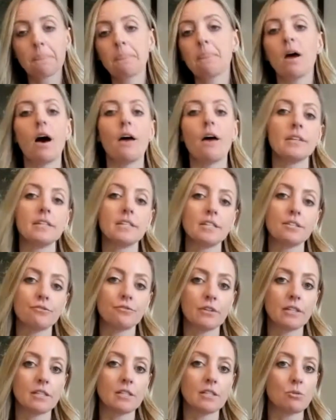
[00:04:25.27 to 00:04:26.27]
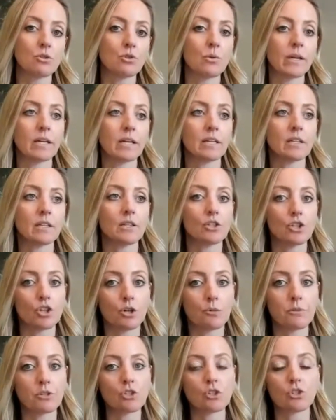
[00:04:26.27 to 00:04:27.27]
on the difference between
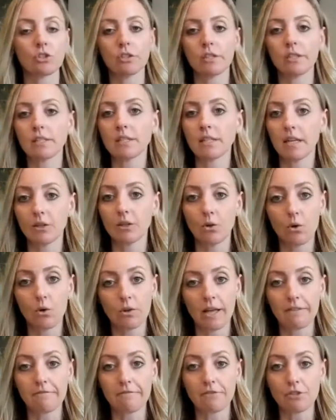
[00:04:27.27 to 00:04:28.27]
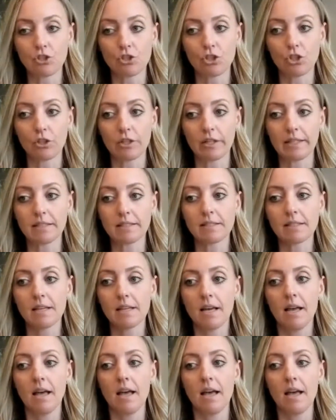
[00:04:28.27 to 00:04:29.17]
term insurance and whole life insurance.